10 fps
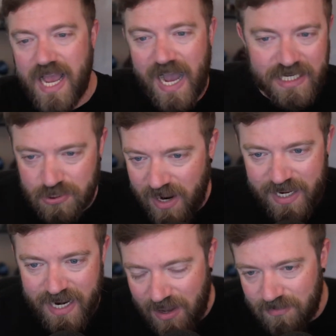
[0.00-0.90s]
I try
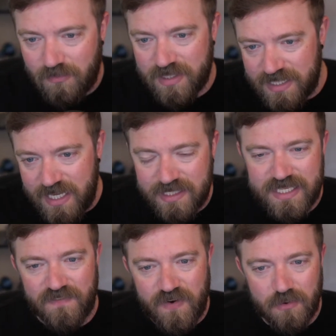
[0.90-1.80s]
it out with
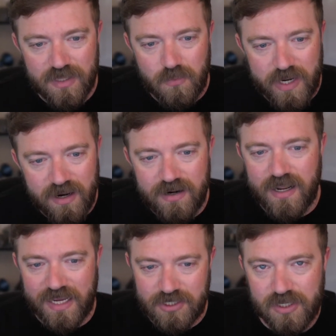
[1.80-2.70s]
these. It felt really weird.
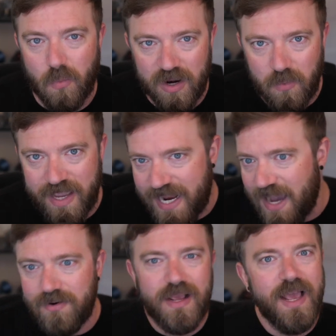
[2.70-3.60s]
I took one weight
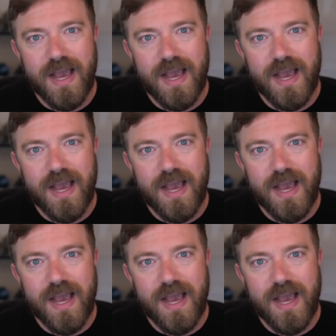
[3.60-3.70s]
out.